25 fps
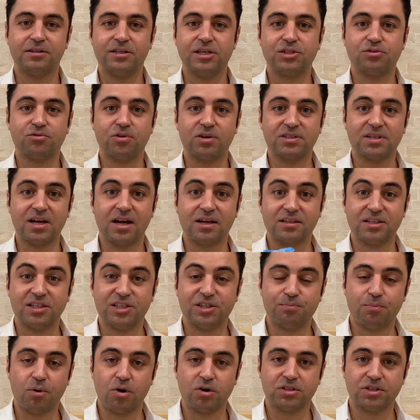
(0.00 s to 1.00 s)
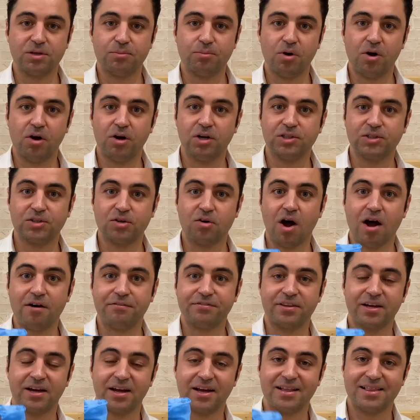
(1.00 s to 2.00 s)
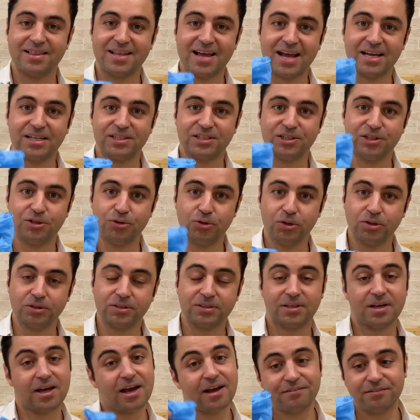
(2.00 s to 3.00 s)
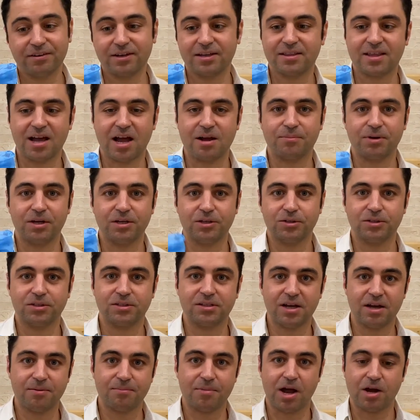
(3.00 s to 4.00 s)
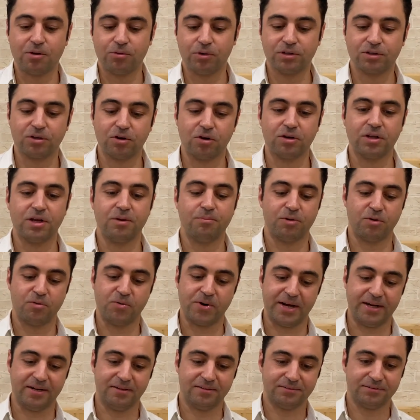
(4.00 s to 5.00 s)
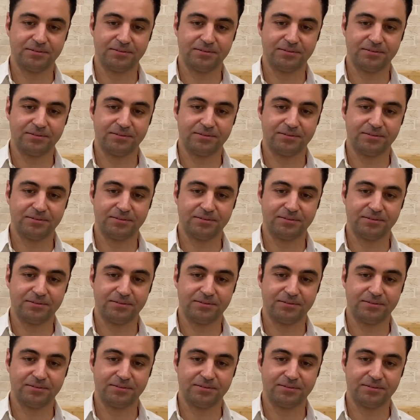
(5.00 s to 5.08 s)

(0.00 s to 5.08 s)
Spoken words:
these ones are disposable, so after a day's use, every time I use them, I will throw them away.